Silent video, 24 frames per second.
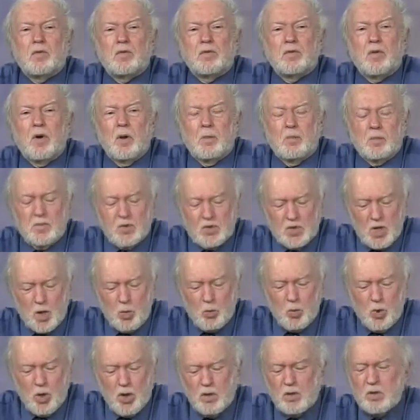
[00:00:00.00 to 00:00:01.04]
from
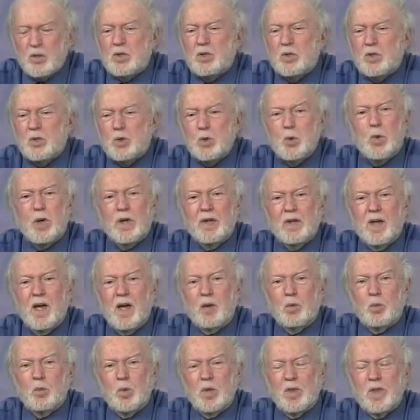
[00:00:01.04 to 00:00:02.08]
someone doing
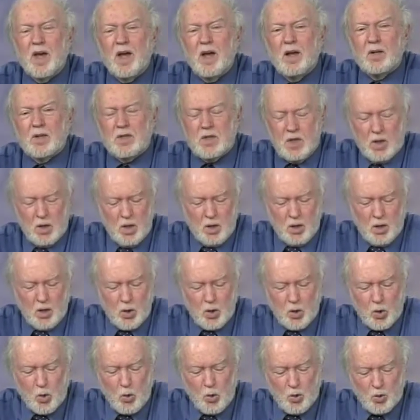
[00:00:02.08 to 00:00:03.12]
that without a
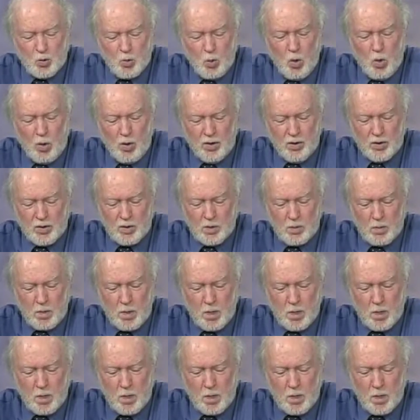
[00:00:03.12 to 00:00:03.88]
court warrant.